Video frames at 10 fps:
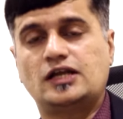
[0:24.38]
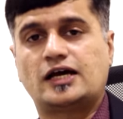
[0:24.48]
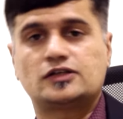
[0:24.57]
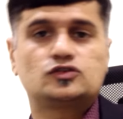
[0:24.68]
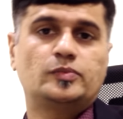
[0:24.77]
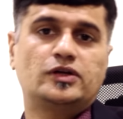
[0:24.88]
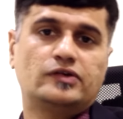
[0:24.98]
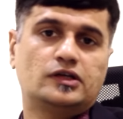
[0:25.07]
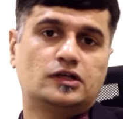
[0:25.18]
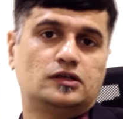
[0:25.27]
has to be
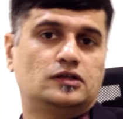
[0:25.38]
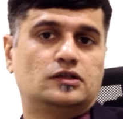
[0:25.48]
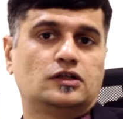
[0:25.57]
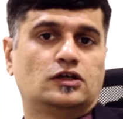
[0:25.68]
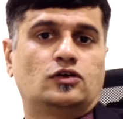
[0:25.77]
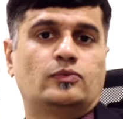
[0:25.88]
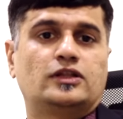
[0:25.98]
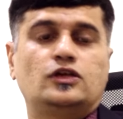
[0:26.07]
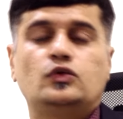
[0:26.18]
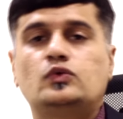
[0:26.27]
treated
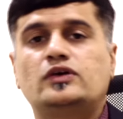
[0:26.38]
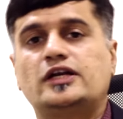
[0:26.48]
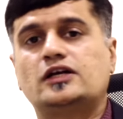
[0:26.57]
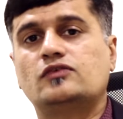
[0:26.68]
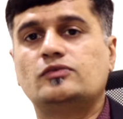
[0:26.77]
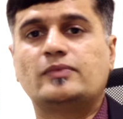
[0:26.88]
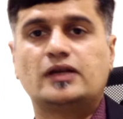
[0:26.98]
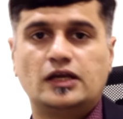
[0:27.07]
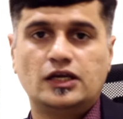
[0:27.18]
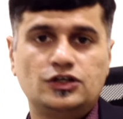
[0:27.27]
whether you treat it with
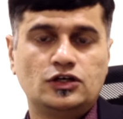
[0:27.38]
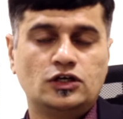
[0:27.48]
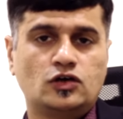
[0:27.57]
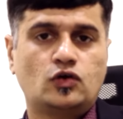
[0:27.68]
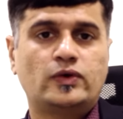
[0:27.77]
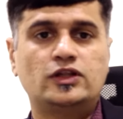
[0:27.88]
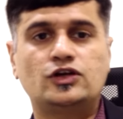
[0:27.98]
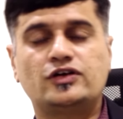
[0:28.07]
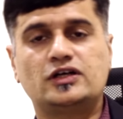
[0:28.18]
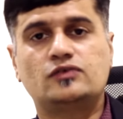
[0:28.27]
medication or whether you
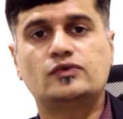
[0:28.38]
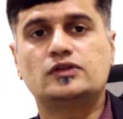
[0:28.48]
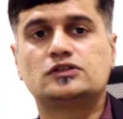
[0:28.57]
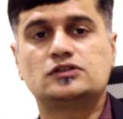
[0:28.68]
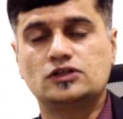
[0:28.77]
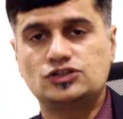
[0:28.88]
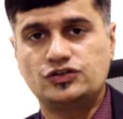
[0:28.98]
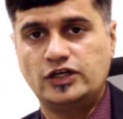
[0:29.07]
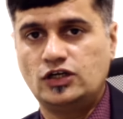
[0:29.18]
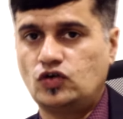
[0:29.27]
treat it with
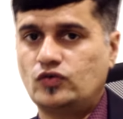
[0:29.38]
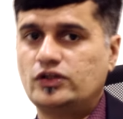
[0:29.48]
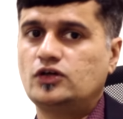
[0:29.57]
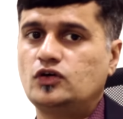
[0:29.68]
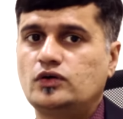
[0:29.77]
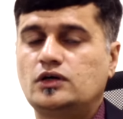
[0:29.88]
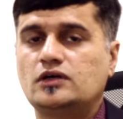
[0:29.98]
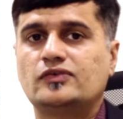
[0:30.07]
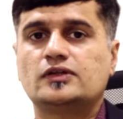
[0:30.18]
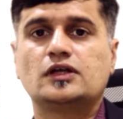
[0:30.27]
surgery or whether you do it
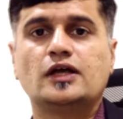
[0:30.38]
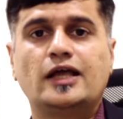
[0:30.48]
with